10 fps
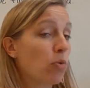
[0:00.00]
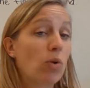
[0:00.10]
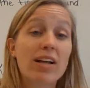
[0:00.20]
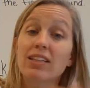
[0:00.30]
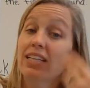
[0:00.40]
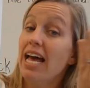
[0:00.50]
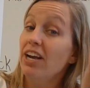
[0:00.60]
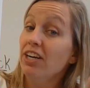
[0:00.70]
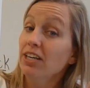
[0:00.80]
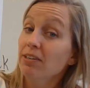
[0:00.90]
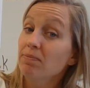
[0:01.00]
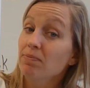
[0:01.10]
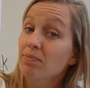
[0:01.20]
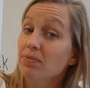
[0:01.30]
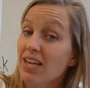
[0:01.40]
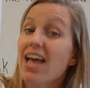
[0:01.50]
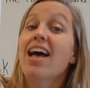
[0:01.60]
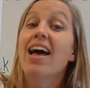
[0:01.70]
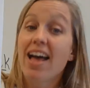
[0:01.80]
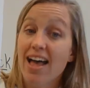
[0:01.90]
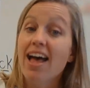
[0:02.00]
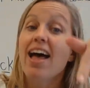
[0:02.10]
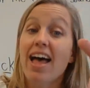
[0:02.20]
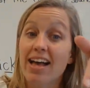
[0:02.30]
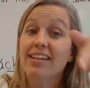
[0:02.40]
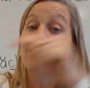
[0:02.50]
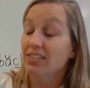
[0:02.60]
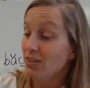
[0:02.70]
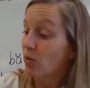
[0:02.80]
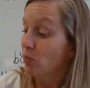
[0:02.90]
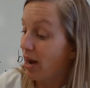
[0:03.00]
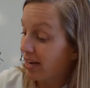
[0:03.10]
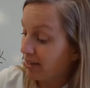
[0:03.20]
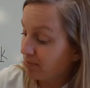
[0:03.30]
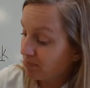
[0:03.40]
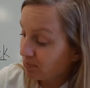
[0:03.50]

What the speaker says: what letter? S. Write it.